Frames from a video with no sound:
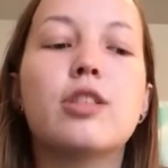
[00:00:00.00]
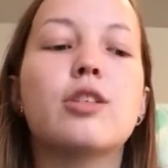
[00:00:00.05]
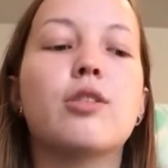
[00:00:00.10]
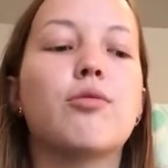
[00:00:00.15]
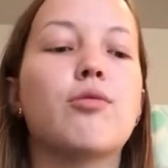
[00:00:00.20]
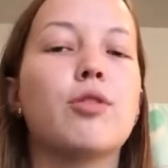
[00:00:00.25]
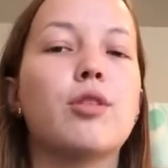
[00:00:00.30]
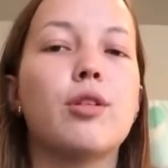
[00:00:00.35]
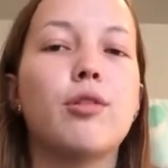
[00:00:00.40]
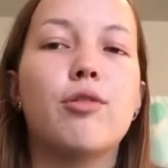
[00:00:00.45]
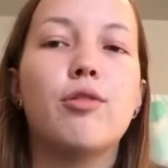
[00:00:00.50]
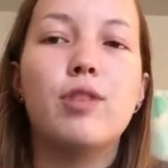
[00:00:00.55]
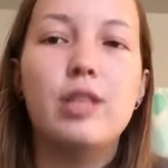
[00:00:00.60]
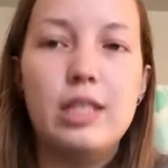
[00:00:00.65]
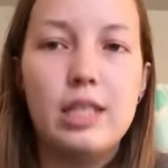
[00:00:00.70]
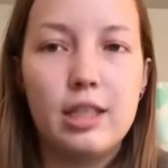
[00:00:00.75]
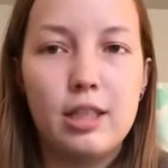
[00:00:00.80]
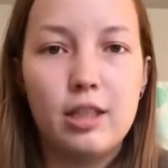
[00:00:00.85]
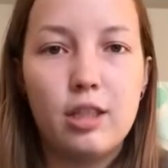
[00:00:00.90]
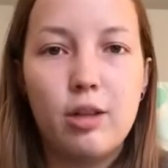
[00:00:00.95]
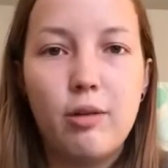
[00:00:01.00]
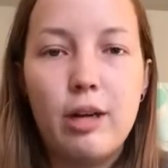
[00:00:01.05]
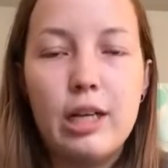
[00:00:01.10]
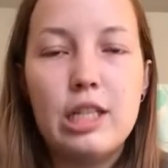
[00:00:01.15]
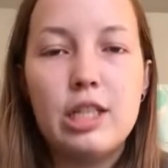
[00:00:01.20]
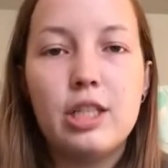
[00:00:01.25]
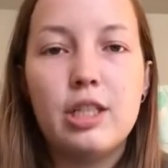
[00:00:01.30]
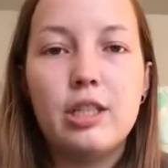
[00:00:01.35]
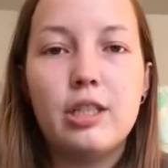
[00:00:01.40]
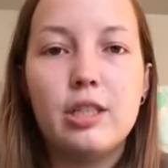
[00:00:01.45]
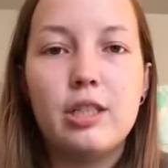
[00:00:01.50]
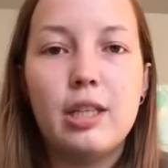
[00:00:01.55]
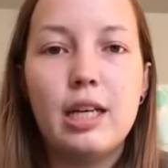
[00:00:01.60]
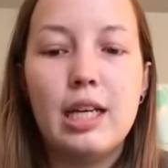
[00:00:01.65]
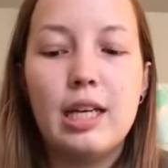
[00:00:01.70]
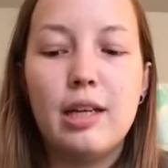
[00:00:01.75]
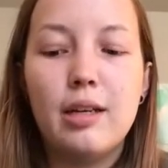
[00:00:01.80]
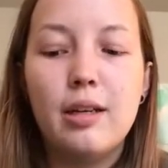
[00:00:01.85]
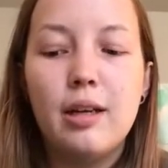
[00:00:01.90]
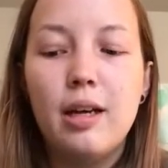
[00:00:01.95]
So for the physics equations
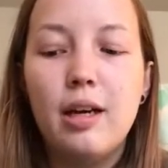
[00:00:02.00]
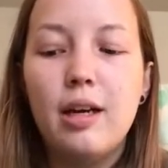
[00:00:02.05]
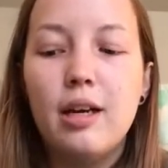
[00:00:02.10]
and